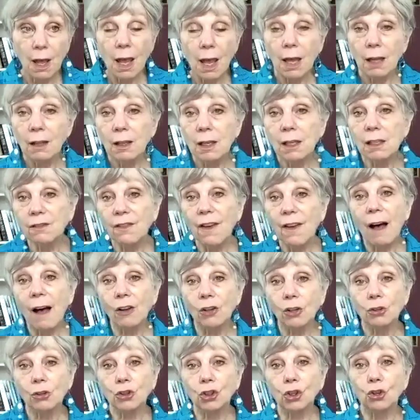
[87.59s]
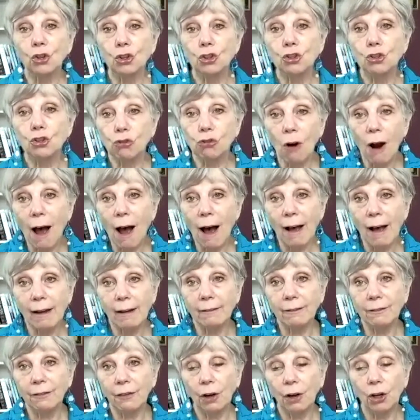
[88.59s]
And these values could
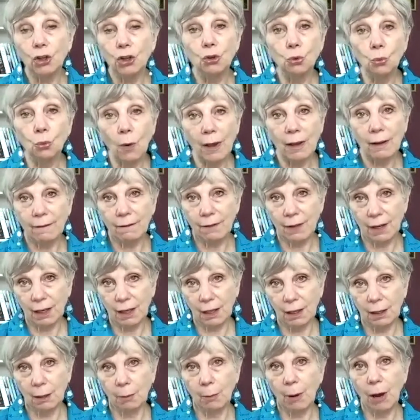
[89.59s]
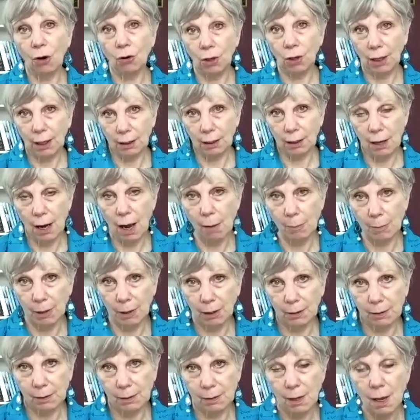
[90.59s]
drive a new way of thinking about
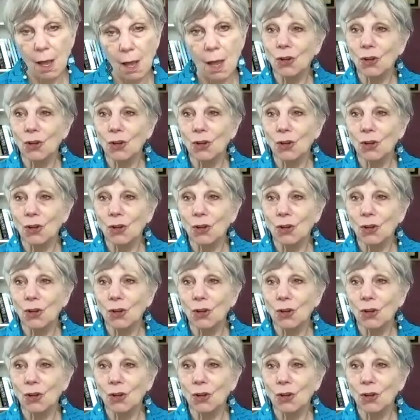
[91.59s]
economics.